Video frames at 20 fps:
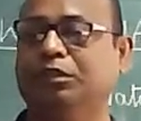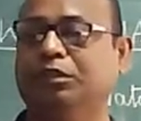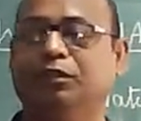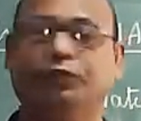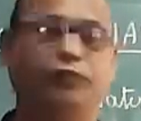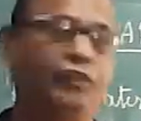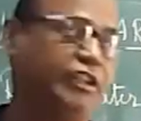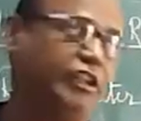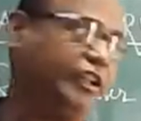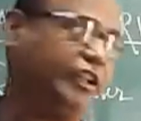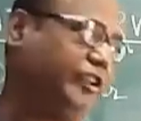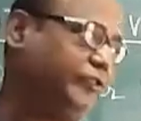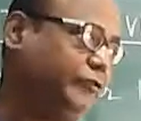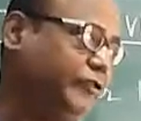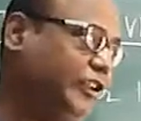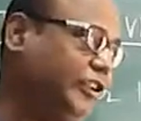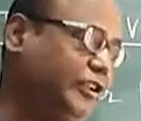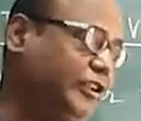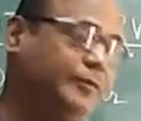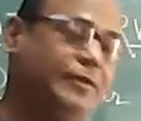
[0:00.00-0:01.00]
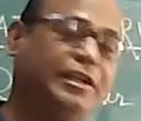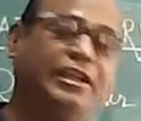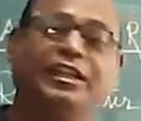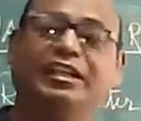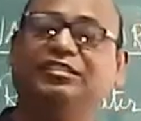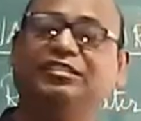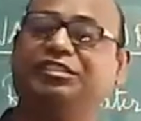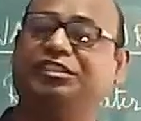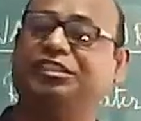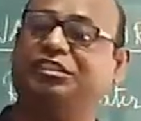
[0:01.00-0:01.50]
Whether it will remain
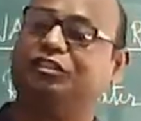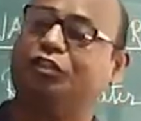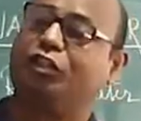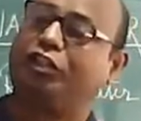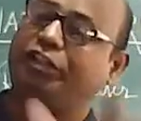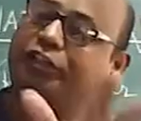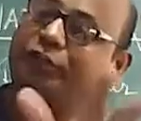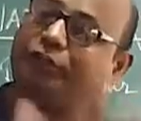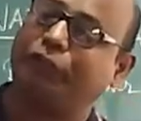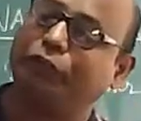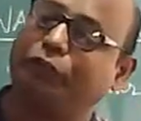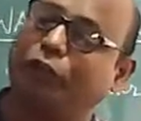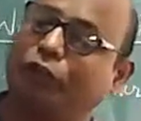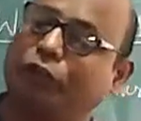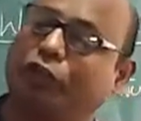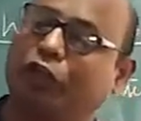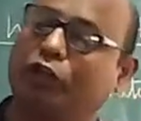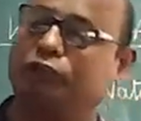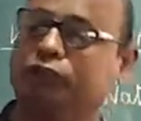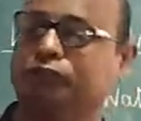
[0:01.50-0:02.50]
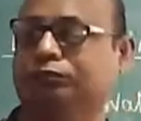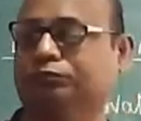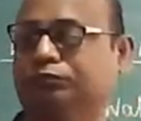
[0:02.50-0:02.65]
as it is or it will go down?